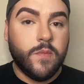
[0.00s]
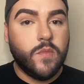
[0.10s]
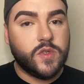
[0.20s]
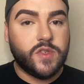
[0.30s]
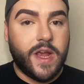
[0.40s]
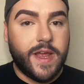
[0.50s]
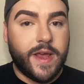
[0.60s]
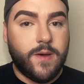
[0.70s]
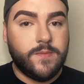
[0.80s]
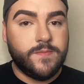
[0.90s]
We'll try it
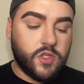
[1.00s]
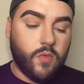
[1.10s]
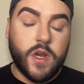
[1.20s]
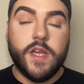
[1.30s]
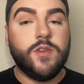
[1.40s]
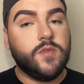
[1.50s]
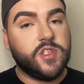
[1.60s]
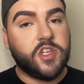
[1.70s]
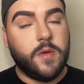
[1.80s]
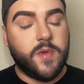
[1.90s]
out. So what I do to
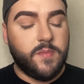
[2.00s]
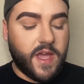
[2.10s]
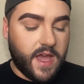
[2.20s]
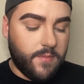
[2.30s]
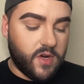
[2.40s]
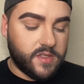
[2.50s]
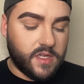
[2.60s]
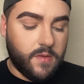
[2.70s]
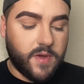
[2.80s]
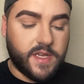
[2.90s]
sharpen my eyebrows
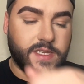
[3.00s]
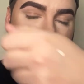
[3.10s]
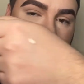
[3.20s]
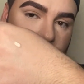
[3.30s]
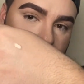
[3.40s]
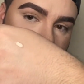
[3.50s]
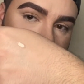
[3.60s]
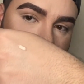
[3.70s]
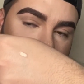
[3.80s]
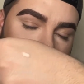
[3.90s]
up, I take a little bit
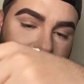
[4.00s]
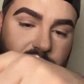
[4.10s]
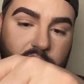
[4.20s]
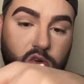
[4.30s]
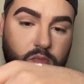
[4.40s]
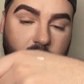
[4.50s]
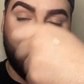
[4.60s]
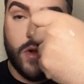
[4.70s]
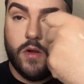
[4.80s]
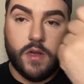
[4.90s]
of eyeshadow
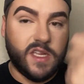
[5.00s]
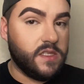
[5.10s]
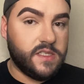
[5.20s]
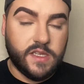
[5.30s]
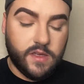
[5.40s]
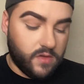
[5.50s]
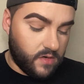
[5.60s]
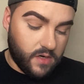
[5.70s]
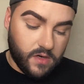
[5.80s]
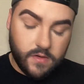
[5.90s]
primer,
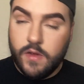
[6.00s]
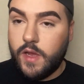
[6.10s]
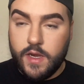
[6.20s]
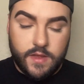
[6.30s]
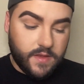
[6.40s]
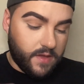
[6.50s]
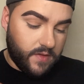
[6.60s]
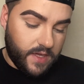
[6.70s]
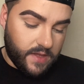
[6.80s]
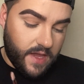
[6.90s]
concealer, anything
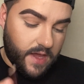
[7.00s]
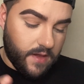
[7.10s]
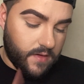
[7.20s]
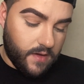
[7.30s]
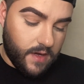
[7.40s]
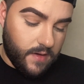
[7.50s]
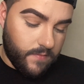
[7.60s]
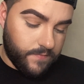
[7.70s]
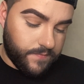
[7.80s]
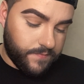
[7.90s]
like that.
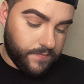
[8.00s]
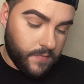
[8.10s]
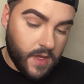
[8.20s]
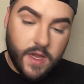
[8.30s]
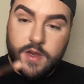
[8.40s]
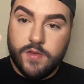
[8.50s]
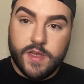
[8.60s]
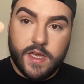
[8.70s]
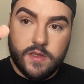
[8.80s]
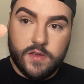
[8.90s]
You
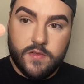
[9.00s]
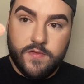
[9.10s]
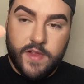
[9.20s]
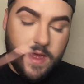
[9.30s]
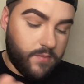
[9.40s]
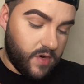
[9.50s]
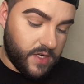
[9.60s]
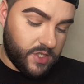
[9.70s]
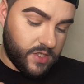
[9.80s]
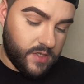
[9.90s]
take a little flat
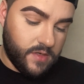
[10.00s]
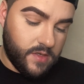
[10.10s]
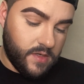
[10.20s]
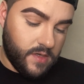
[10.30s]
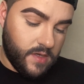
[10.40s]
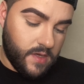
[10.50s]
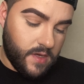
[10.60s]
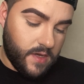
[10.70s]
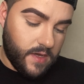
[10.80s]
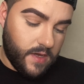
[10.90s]
brush,
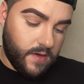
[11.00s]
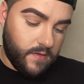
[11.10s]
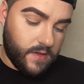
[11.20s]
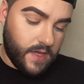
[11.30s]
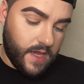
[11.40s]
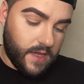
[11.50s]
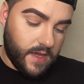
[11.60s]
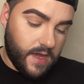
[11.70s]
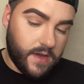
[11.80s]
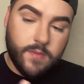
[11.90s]
take it
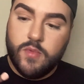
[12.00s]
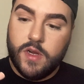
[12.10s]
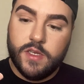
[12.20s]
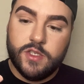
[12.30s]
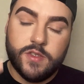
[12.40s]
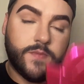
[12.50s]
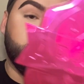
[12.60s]
on the brush,